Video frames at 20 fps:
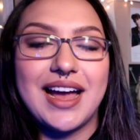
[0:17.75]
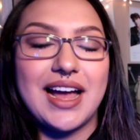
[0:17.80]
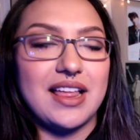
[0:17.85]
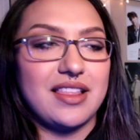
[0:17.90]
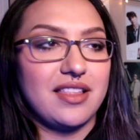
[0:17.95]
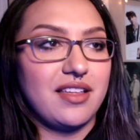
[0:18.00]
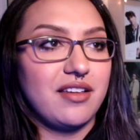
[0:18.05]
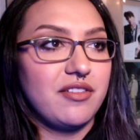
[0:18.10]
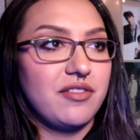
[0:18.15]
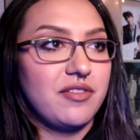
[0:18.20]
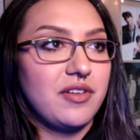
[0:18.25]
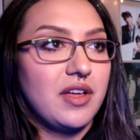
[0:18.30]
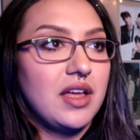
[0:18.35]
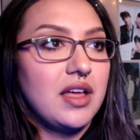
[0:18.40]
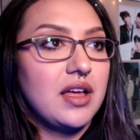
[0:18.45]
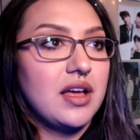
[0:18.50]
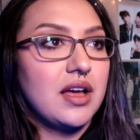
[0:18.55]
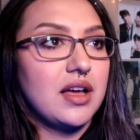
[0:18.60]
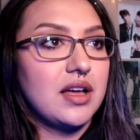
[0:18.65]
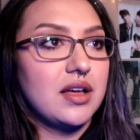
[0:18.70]
I love
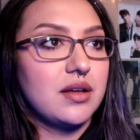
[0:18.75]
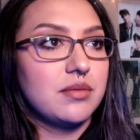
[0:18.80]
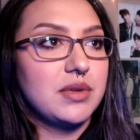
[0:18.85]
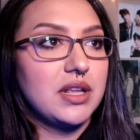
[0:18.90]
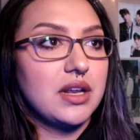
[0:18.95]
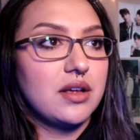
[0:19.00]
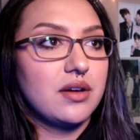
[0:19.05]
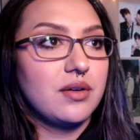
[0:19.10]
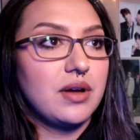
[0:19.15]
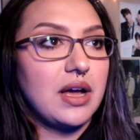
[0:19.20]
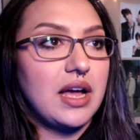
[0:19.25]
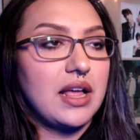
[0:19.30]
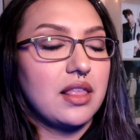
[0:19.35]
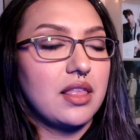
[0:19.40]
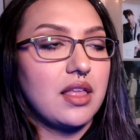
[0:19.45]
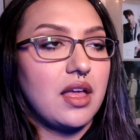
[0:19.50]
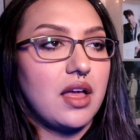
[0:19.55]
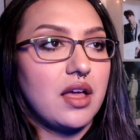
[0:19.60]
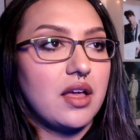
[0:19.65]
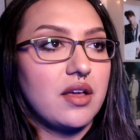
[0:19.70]
uh, Mino, I
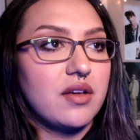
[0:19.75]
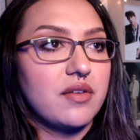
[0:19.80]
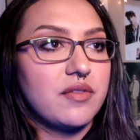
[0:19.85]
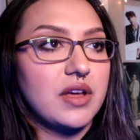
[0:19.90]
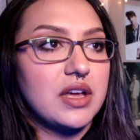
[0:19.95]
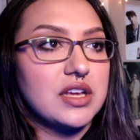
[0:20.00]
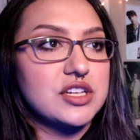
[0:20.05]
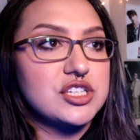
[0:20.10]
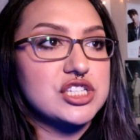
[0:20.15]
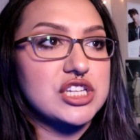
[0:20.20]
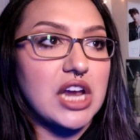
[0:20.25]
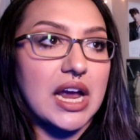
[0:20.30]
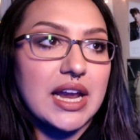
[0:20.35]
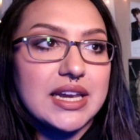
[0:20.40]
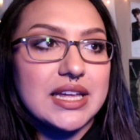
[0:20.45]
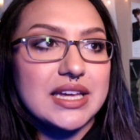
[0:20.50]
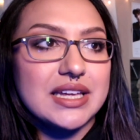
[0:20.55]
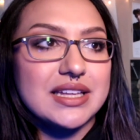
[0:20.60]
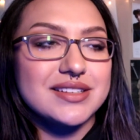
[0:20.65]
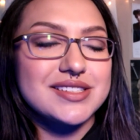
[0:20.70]
love
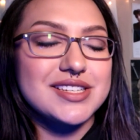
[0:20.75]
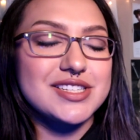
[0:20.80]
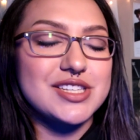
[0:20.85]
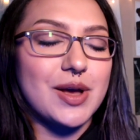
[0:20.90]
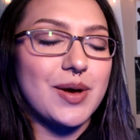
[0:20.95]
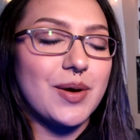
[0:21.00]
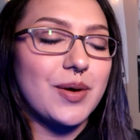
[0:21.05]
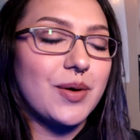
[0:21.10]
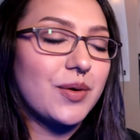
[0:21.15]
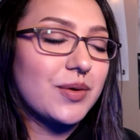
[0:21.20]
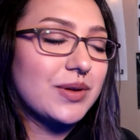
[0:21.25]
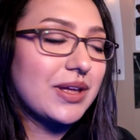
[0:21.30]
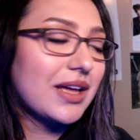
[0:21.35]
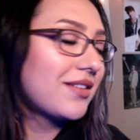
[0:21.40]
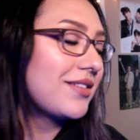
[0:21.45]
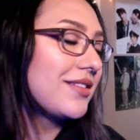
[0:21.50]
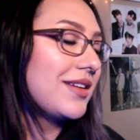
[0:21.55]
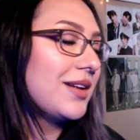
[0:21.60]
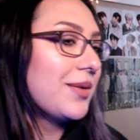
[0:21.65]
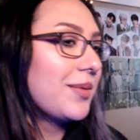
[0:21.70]
SHINee. So
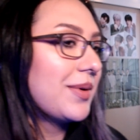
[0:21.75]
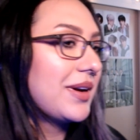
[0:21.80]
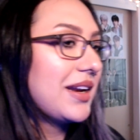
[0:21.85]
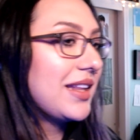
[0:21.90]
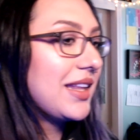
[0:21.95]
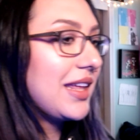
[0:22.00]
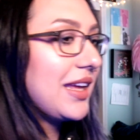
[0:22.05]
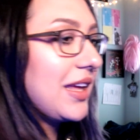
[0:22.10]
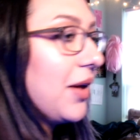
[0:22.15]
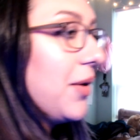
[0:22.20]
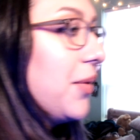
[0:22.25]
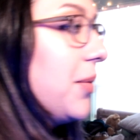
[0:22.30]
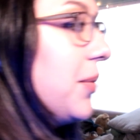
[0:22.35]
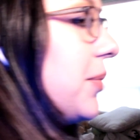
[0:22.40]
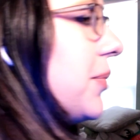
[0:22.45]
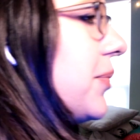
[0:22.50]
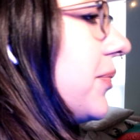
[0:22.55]
yes, you know what it, let go.